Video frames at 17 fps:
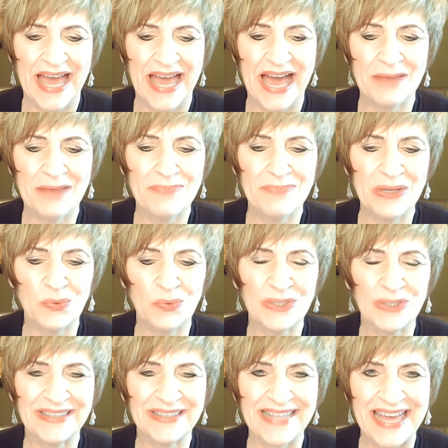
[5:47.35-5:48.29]
and be
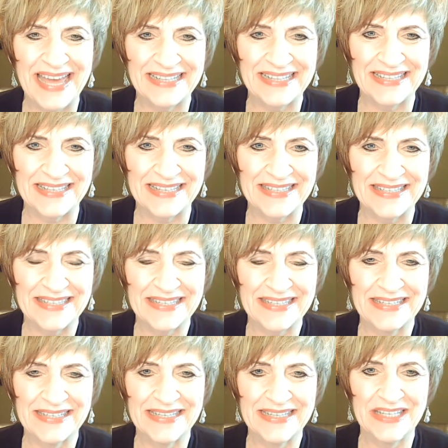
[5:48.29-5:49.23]

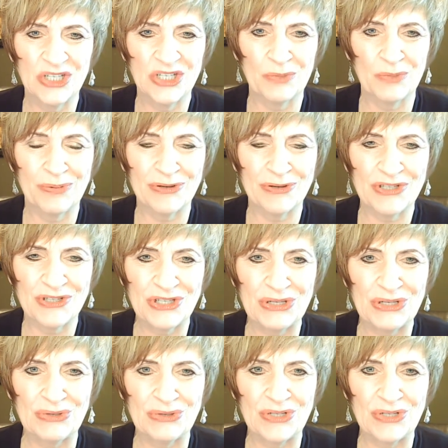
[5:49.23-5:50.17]
relentless in your
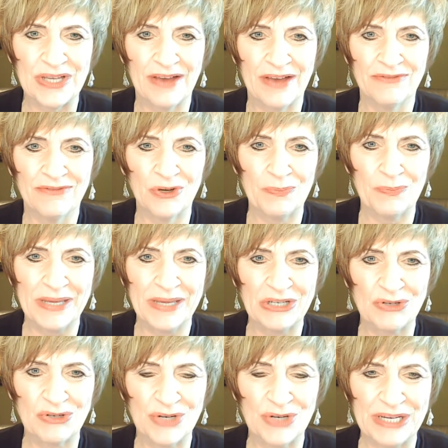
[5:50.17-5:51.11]
pursuit of your big
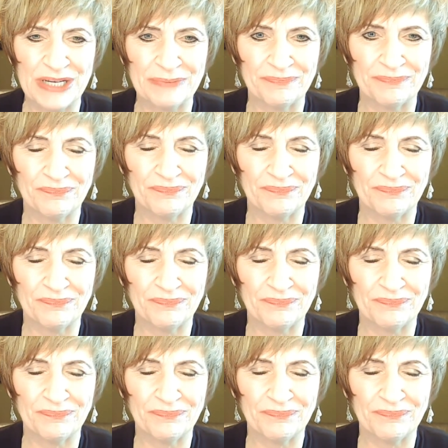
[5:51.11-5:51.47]
dream.